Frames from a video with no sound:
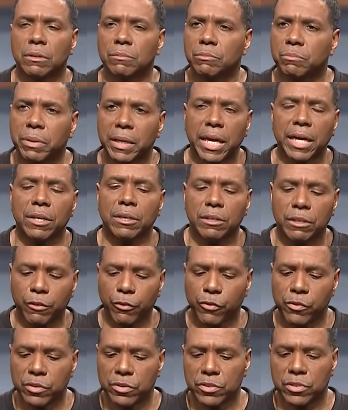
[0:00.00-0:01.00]
Plant
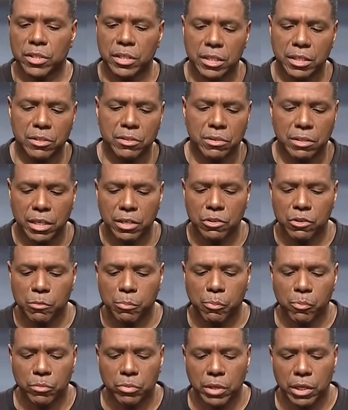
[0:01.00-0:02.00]
different seeds than
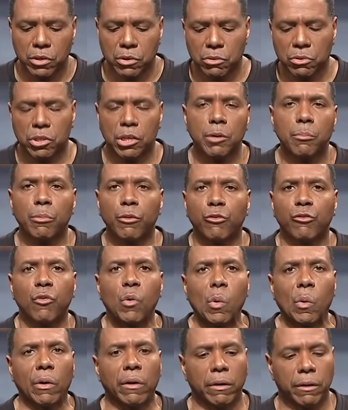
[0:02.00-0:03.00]
you did
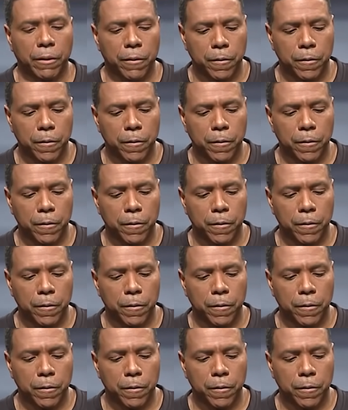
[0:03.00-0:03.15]
before.